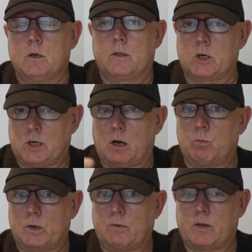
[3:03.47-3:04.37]
And the shuttle
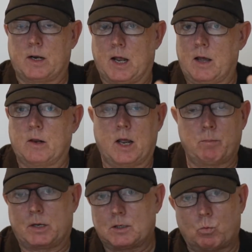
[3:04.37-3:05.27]
will give you the lay of the
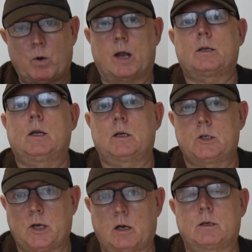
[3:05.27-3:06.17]
land, because the routes the
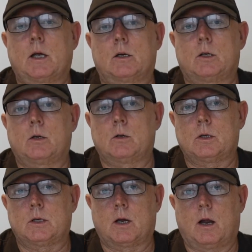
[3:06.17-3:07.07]
shuttle's going to
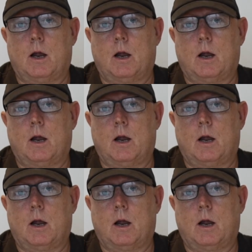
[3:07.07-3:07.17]
use